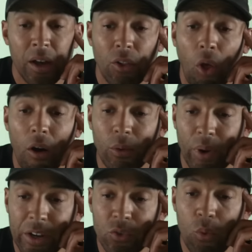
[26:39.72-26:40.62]

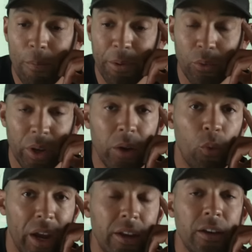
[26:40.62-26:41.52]
long-range weaponry
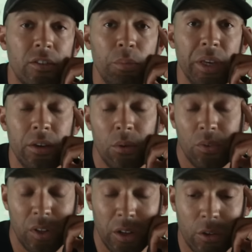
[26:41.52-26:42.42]
waiting to be
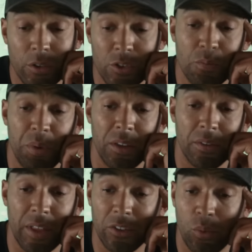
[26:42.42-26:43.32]
used, and it could just be
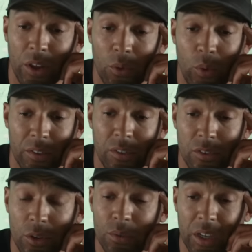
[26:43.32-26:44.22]
that that's why the West
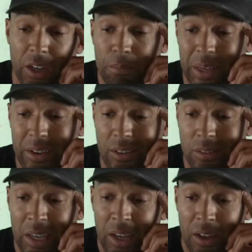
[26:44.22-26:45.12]
is using it,
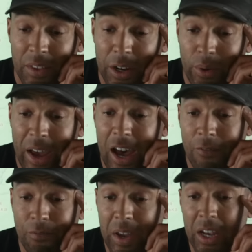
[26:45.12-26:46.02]
because they don't
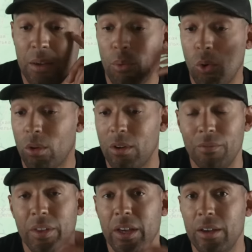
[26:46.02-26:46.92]
have any more
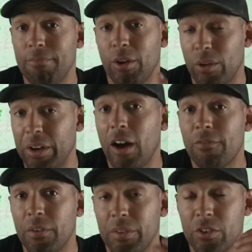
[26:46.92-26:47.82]
of the, or
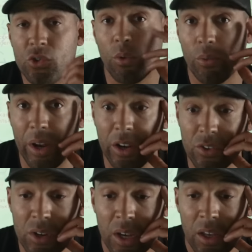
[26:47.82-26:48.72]
enough of the
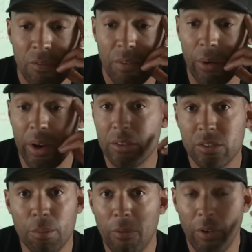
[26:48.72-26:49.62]
short-range
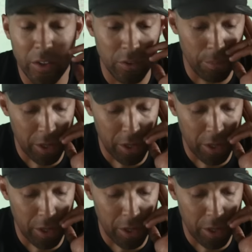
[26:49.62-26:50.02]
variants to provide them